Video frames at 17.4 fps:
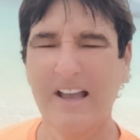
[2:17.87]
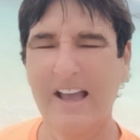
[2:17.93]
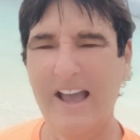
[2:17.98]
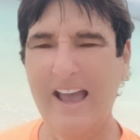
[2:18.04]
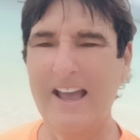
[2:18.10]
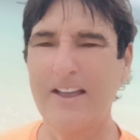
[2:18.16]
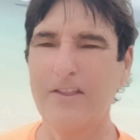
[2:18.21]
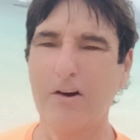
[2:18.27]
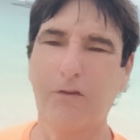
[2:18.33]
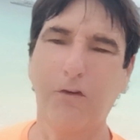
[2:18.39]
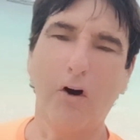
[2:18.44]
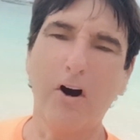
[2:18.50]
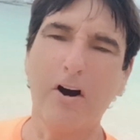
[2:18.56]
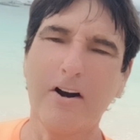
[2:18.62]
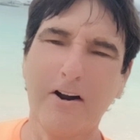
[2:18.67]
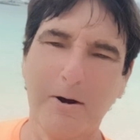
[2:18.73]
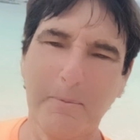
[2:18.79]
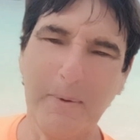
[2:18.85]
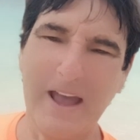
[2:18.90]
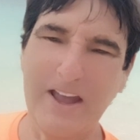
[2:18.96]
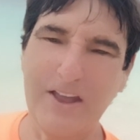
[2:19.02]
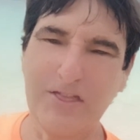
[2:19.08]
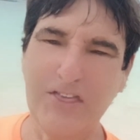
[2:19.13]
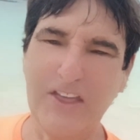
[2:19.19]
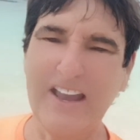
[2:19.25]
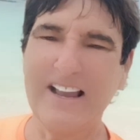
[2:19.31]
And the foreigner may
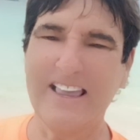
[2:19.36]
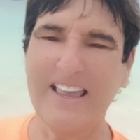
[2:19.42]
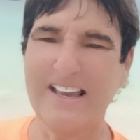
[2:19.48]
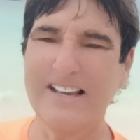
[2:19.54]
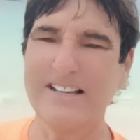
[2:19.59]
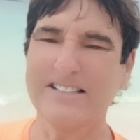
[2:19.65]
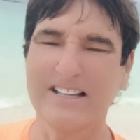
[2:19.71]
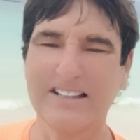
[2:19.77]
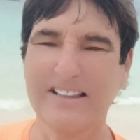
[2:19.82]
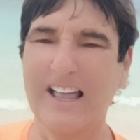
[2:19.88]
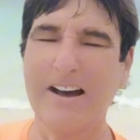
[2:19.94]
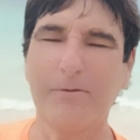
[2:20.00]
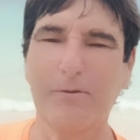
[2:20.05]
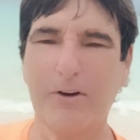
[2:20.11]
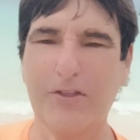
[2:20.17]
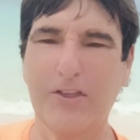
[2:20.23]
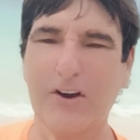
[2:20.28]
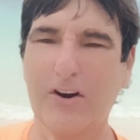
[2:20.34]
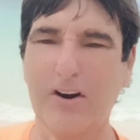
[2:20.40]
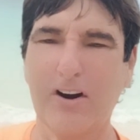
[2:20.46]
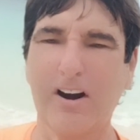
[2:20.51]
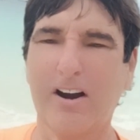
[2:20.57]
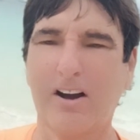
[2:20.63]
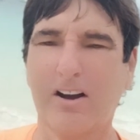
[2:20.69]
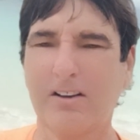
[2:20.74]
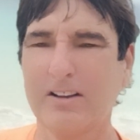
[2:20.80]
think he's in love with a
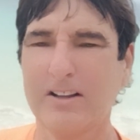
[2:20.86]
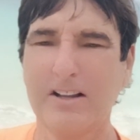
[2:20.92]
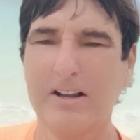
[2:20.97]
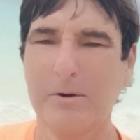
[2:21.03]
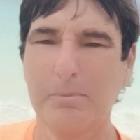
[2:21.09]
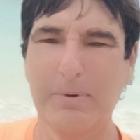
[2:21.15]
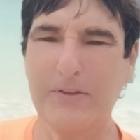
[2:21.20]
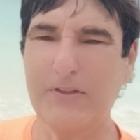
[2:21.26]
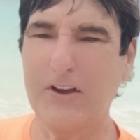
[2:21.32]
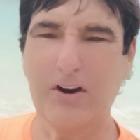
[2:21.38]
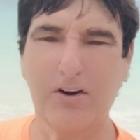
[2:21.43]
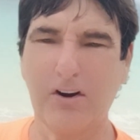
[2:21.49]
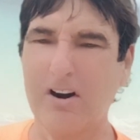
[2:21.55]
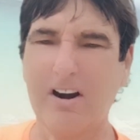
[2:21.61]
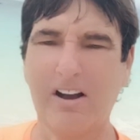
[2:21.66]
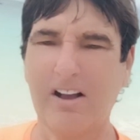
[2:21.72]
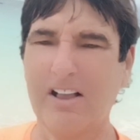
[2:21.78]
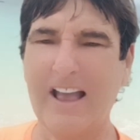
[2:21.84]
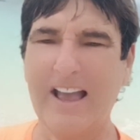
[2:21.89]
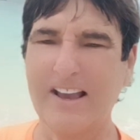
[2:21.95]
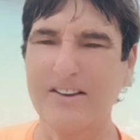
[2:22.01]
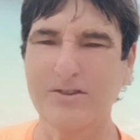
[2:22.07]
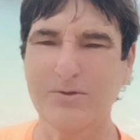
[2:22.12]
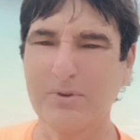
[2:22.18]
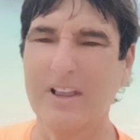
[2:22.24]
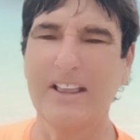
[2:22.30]
girl, but the girl
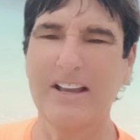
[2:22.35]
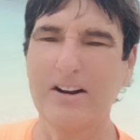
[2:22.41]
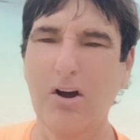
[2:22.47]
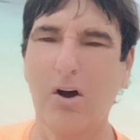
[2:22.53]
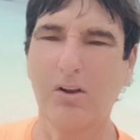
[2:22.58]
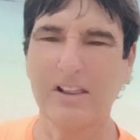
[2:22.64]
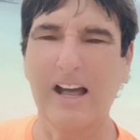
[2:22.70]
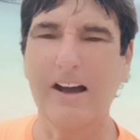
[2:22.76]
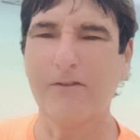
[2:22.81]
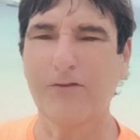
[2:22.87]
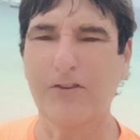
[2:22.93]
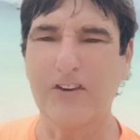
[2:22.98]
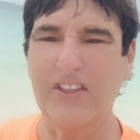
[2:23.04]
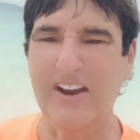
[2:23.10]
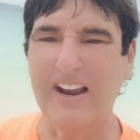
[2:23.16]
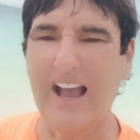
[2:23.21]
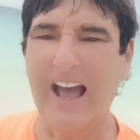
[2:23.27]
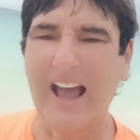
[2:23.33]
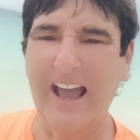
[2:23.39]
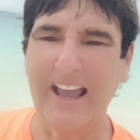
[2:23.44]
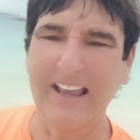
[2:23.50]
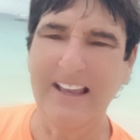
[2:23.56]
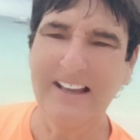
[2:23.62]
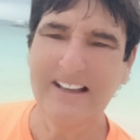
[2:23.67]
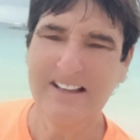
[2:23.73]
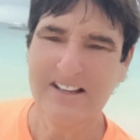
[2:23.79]
has really no love for the guy.
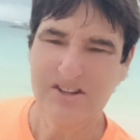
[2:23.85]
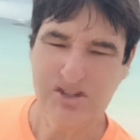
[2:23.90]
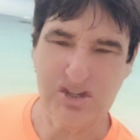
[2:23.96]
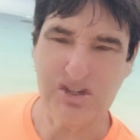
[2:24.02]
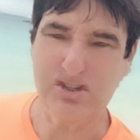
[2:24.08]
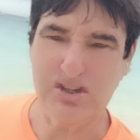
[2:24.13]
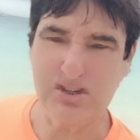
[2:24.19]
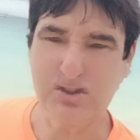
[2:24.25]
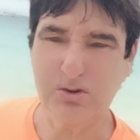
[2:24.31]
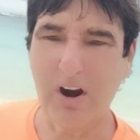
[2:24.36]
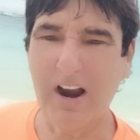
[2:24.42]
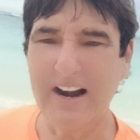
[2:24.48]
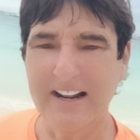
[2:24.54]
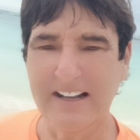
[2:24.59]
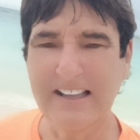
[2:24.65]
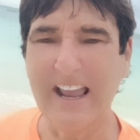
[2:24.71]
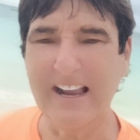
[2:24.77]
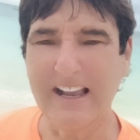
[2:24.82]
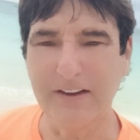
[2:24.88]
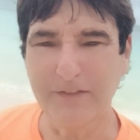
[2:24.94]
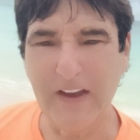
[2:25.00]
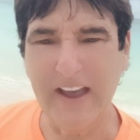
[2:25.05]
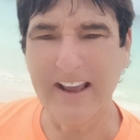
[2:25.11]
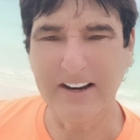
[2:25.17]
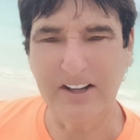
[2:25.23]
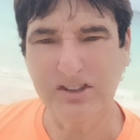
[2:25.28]
She's just trying to take
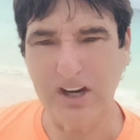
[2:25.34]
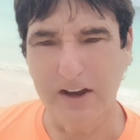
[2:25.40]
advantage of